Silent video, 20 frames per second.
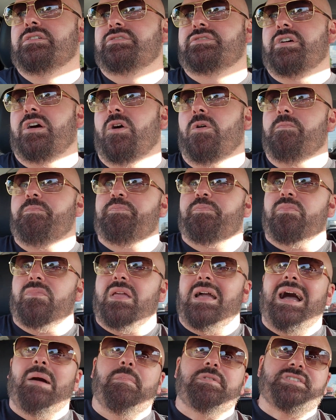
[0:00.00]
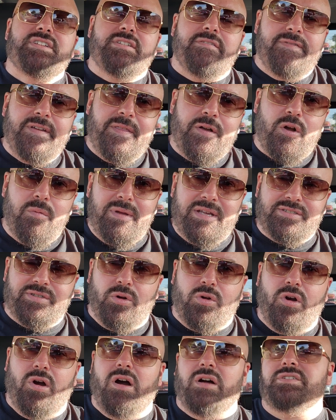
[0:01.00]
So how much does a
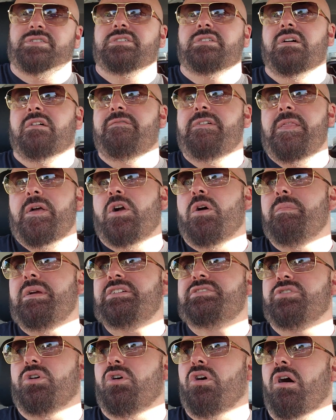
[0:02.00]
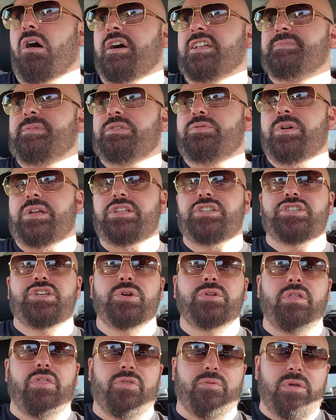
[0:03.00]
fideicomiso cost? A fideicomiso costs between
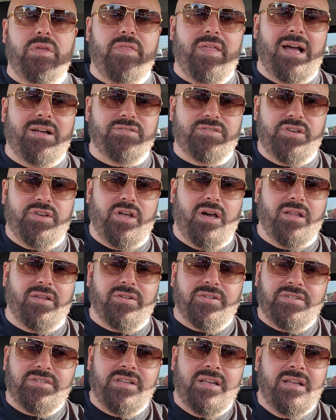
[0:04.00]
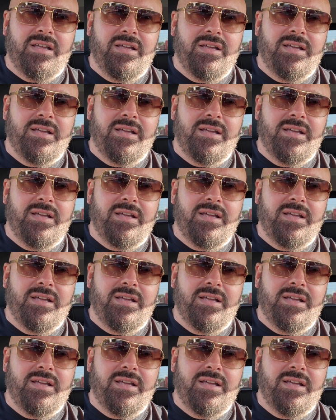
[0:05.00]
$2,000 to $3,000.